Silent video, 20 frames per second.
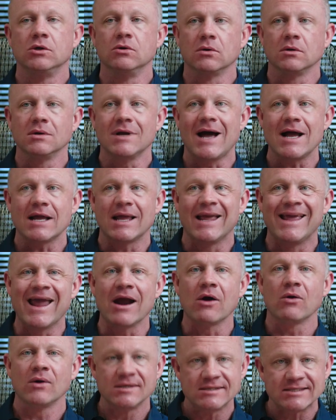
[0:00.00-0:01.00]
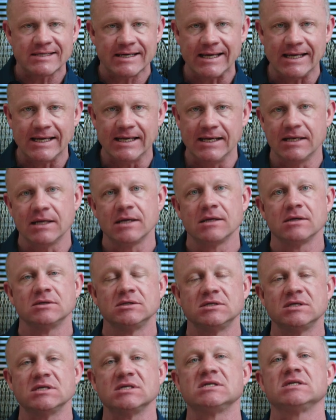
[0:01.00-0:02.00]
You are not guaranteed
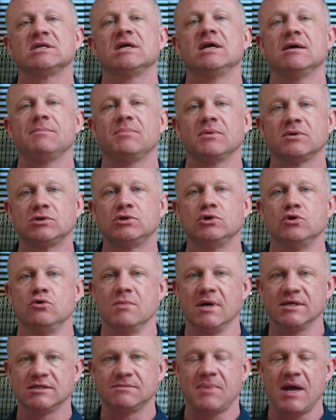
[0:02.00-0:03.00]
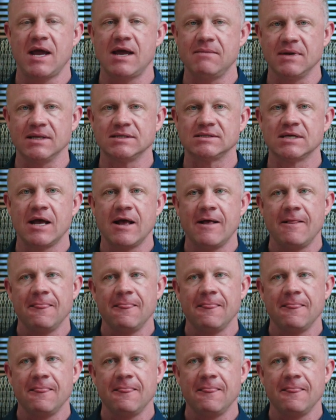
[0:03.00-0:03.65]
to skip 2 months payments.